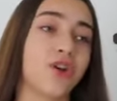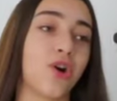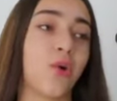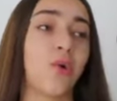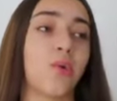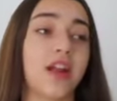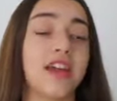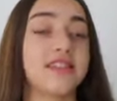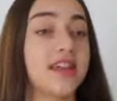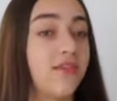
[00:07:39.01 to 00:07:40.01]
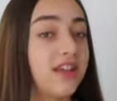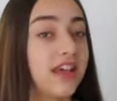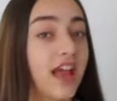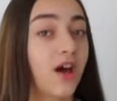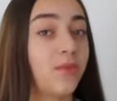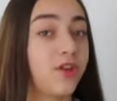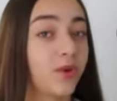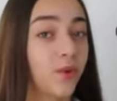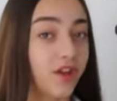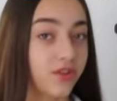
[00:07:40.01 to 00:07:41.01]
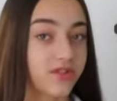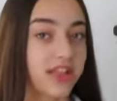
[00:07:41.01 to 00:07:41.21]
so when I hit 70k, I'll be doing one of those